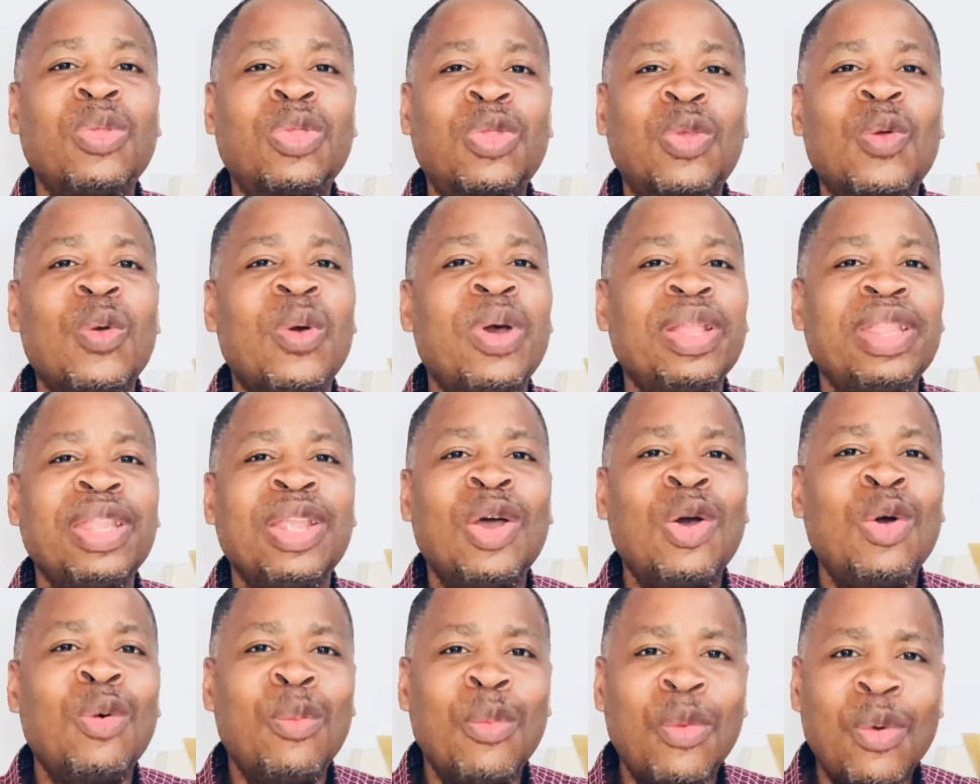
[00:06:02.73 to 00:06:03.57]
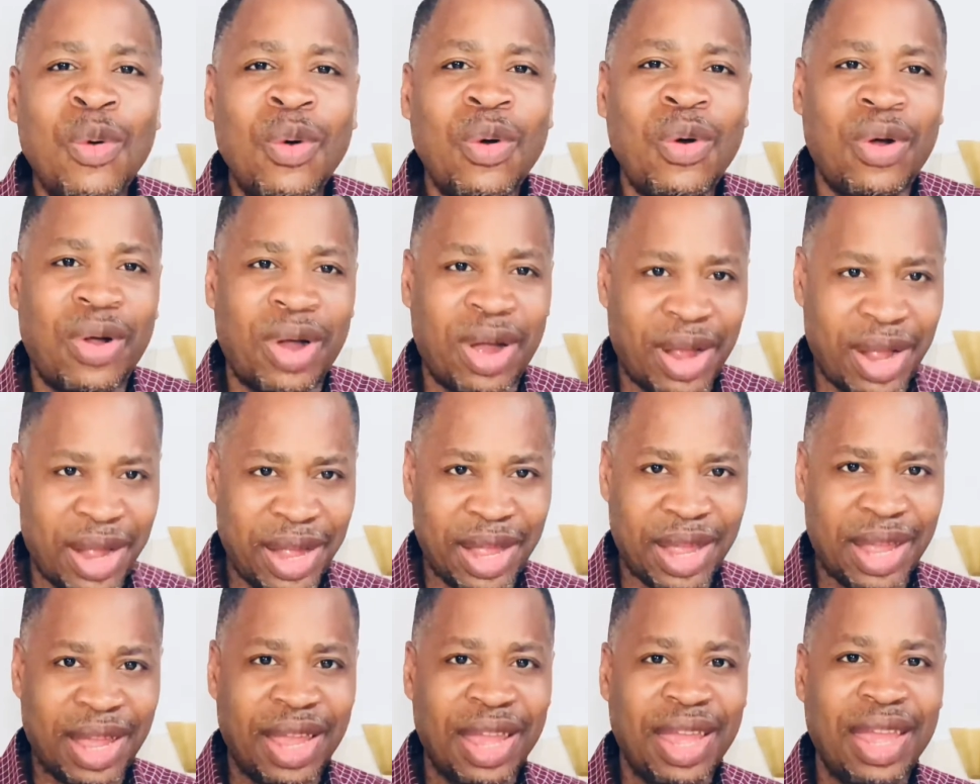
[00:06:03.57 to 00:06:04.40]
through it no more.
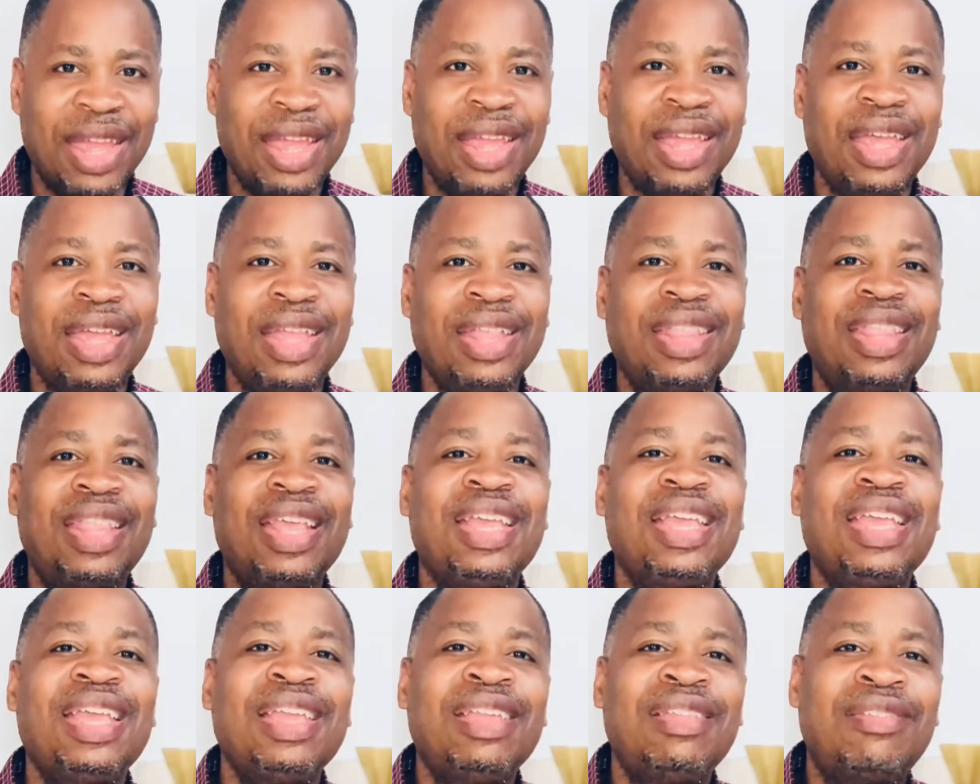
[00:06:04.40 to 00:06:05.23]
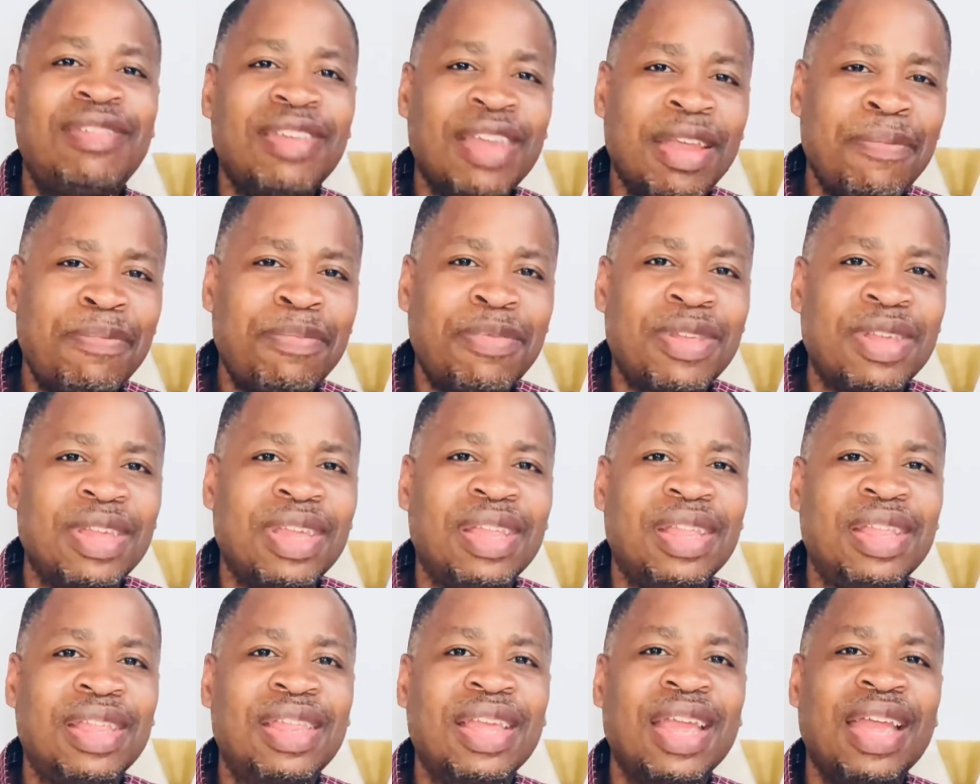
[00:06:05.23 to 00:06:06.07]
The
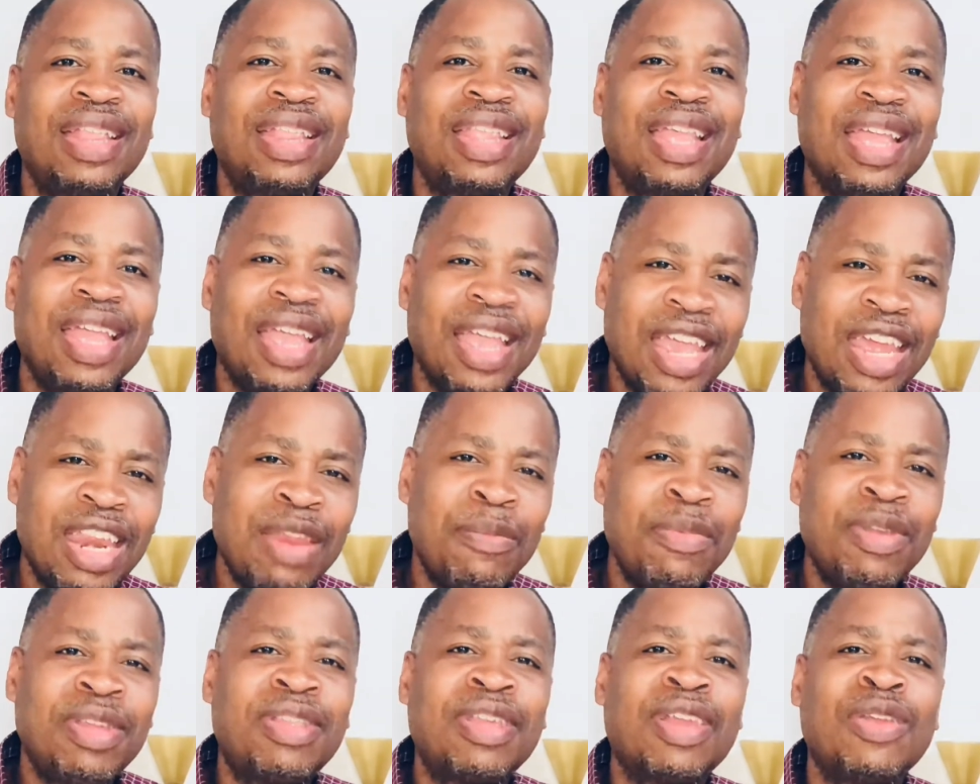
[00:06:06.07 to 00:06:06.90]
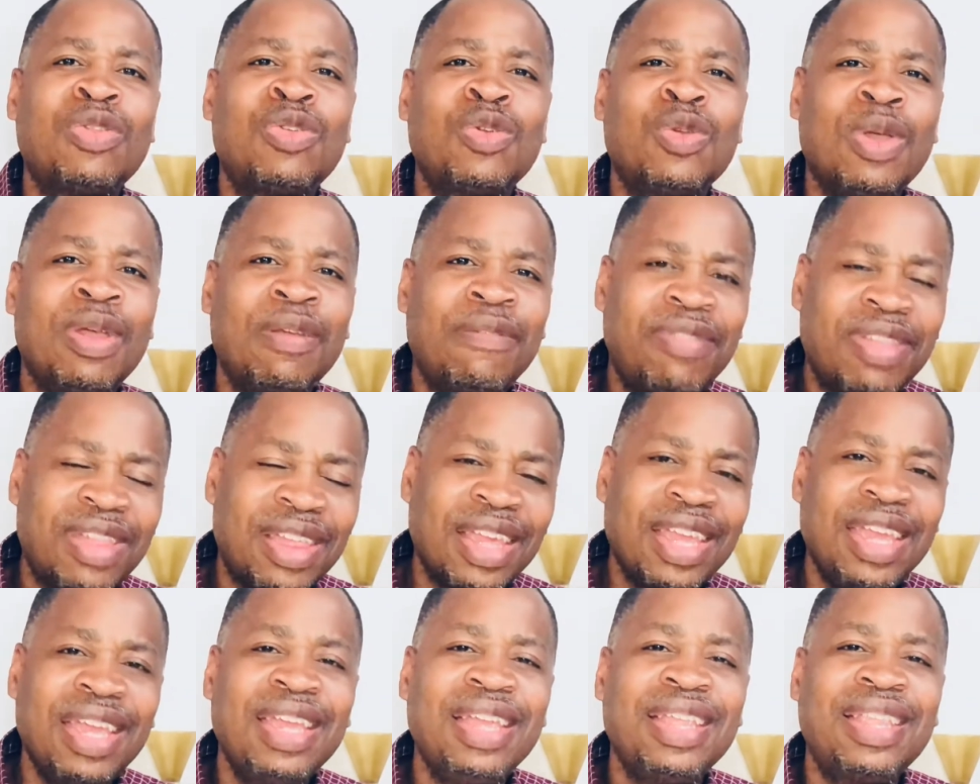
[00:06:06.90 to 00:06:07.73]
Egyptians, the enemies that you have
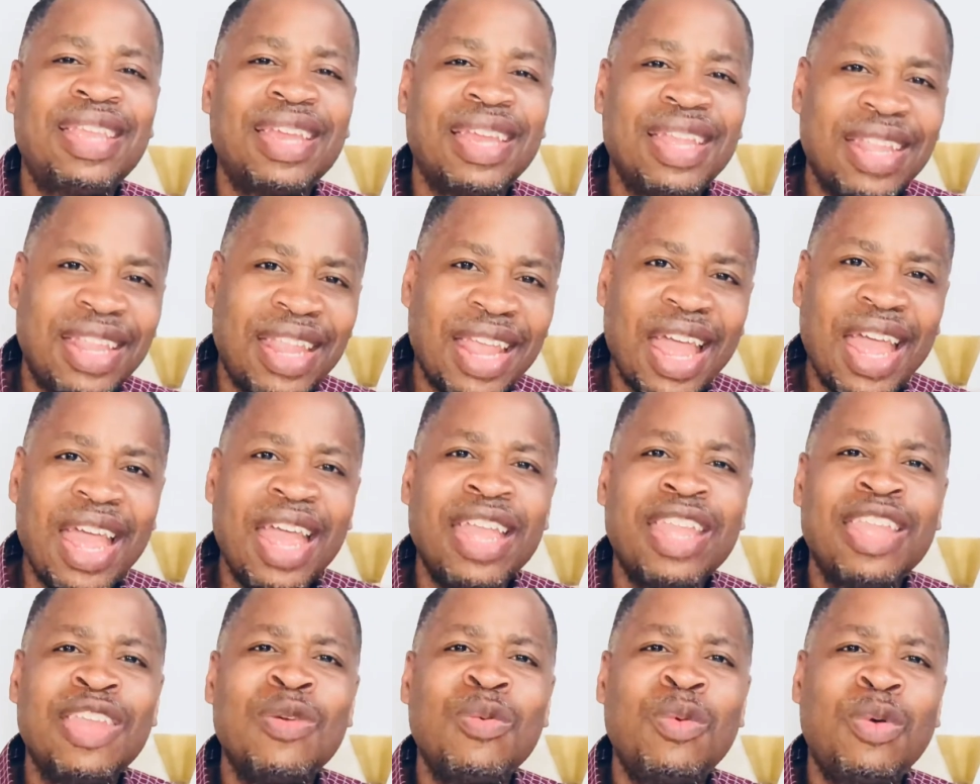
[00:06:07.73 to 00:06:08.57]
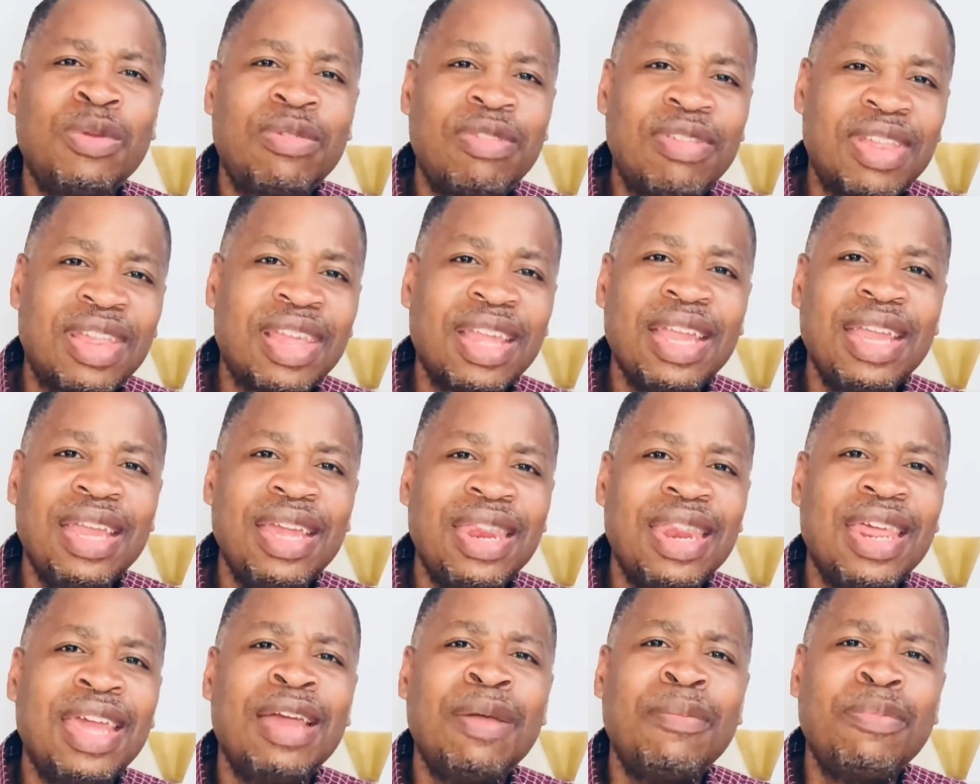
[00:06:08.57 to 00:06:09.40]
seen today, you will see
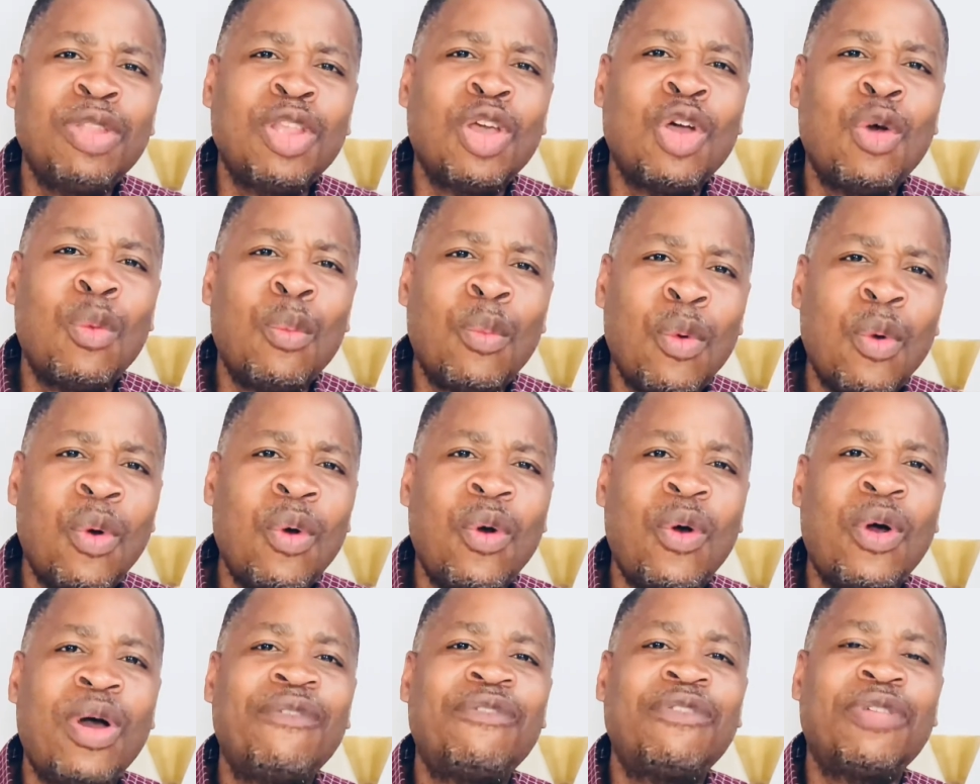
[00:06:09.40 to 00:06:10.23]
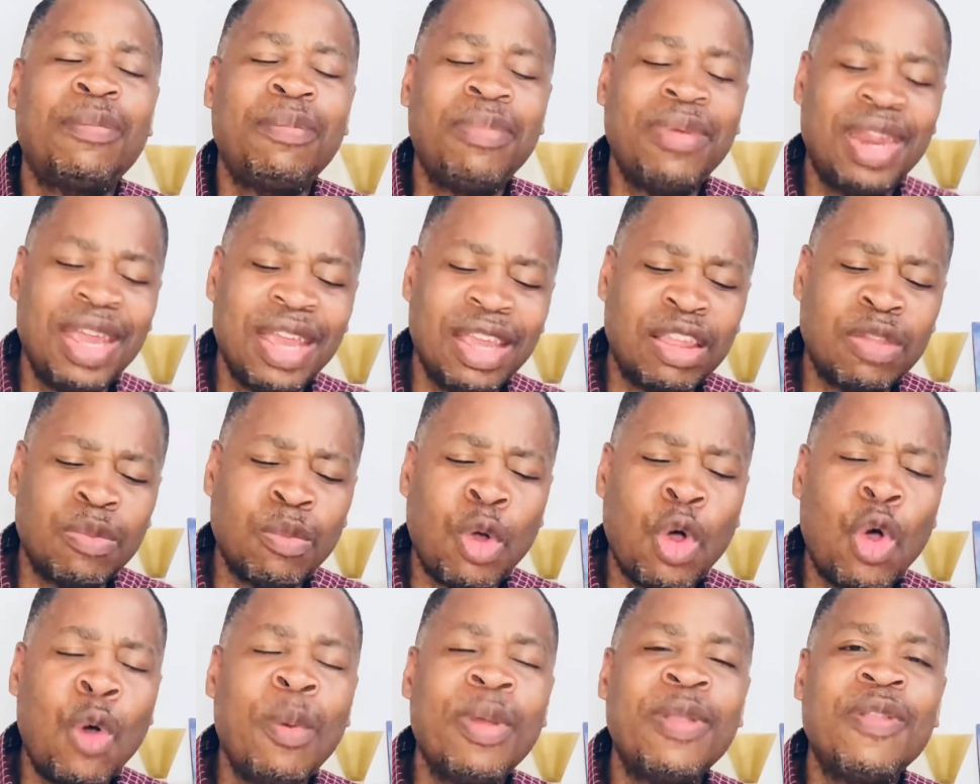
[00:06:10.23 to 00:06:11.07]
them no more from this
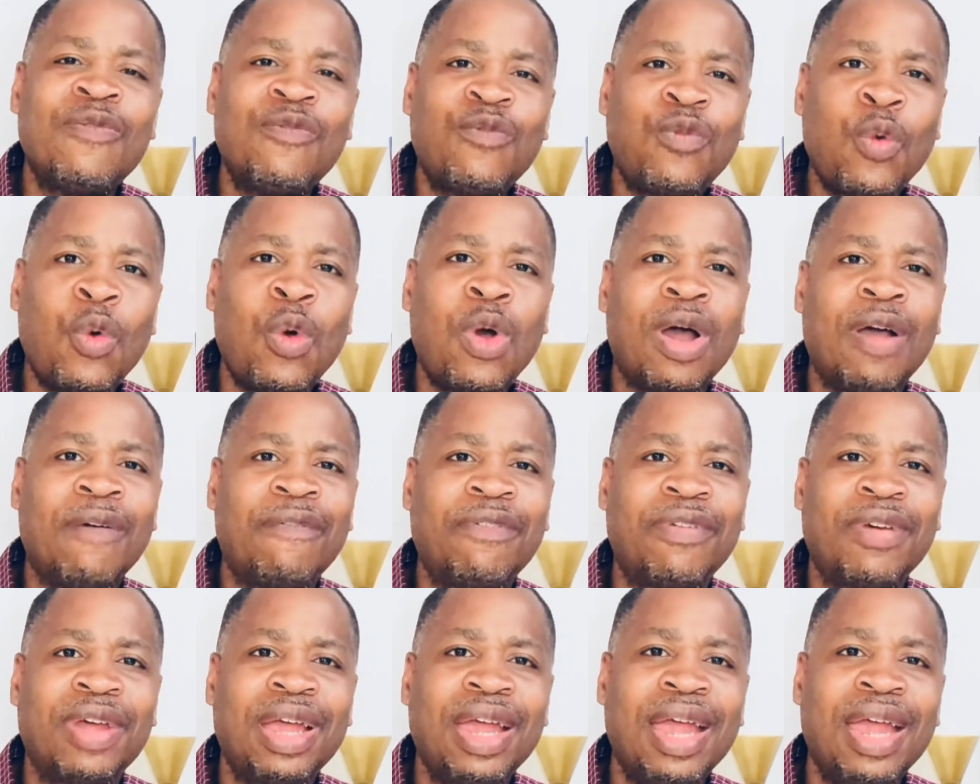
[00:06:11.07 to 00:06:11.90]
moment forth.